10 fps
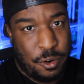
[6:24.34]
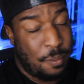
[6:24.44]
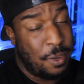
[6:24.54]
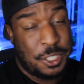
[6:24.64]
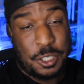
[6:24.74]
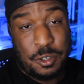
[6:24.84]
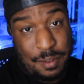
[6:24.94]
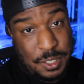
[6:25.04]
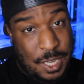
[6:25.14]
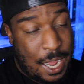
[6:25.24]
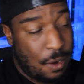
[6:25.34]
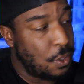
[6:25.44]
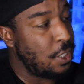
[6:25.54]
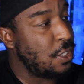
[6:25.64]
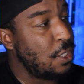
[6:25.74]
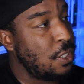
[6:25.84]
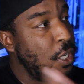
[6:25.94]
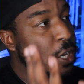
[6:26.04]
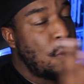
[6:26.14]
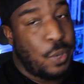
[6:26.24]
on a bunch of Travis Scott releases.
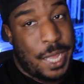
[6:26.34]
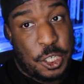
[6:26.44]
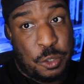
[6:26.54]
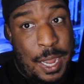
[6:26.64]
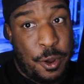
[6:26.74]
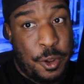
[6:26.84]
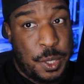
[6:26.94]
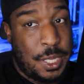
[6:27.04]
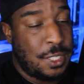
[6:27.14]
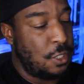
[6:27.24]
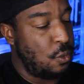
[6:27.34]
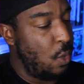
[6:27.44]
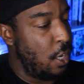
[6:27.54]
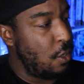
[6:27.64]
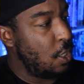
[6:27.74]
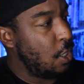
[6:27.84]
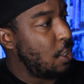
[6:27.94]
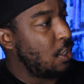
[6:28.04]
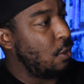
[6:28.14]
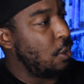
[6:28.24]
We got a shroud on these as well.
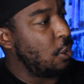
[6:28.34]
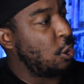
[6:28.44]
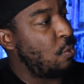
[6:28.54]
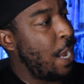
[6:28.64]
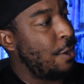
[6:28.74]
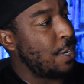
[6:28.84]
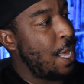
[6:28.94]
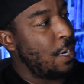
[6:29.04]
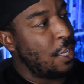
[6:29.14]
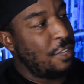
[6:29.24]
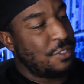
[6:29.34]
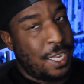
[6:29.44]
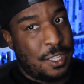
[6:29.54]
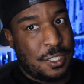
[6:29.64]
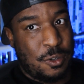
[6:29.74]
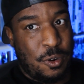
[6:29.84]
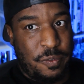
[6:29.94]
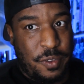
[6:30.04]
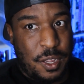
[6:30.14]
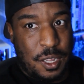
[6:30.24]
So this shroud kind of gives like this sort
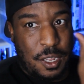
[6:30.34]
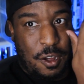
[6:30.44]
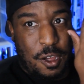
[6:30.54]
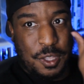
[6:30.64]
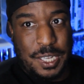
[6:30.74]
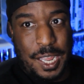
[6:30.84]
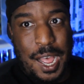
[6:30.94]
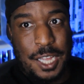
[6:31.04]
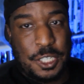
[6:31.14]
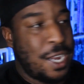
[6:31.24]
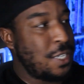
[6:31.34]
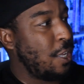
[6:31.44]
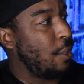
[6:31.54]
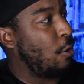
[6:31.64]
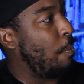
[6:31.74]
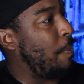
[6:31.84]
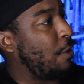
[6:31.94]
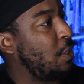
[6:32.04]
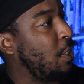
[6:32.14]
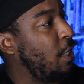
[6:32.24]
of all this like contrast, like a little
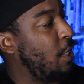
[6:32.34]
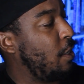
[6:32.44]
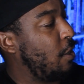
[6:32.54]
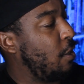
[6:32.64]
mountainy